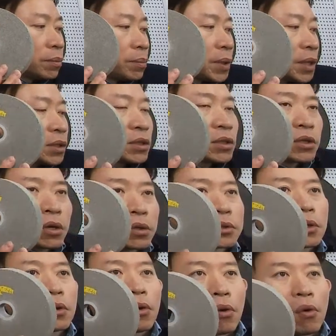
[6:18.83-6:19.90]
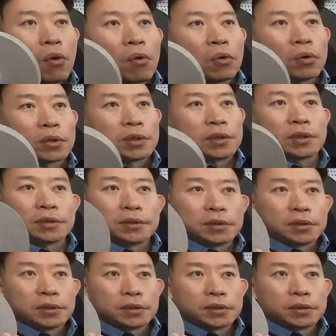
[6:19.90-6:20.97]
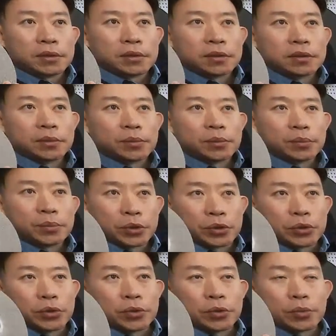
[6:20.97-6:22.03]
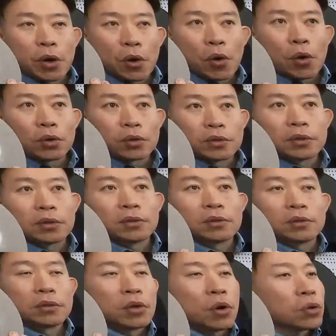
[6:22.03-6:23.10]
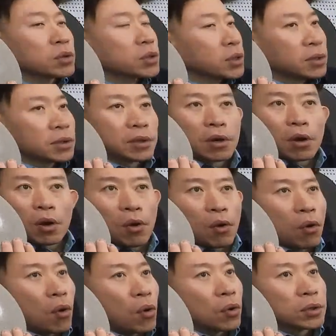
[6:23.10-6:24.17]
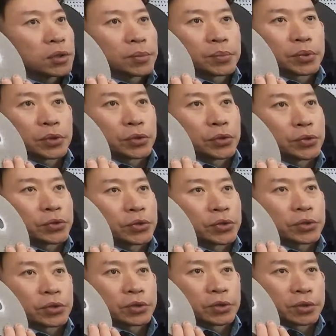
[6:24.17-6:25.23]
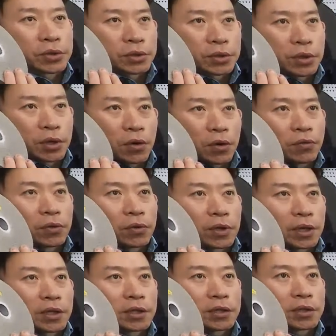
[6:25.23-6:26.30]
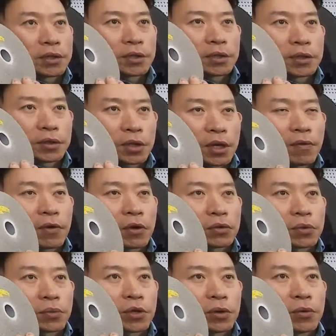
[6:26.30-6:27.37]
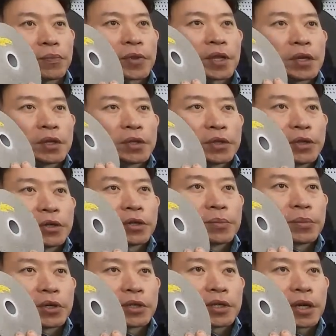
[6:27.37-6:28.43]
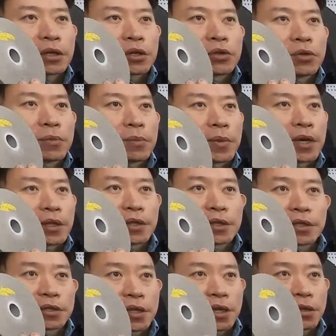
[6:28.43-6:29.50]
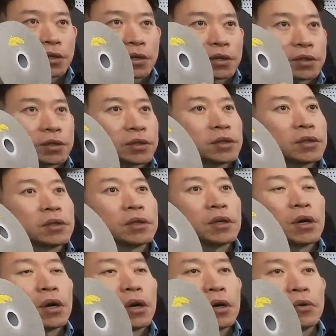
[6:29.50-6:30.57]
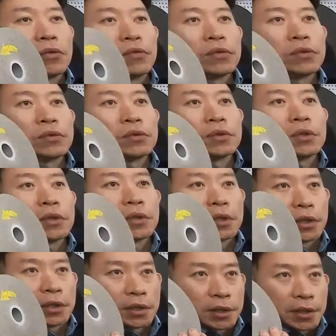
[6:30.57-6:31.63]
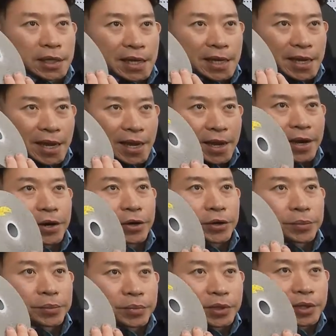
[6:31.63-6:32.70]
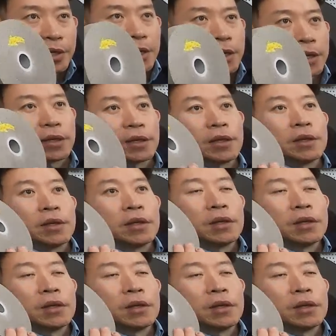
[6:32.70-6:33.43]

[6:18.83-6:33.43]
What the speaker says: but not all the pro- all not all the producer of the convoluted wheel, their product can meet the standard of uh, airplane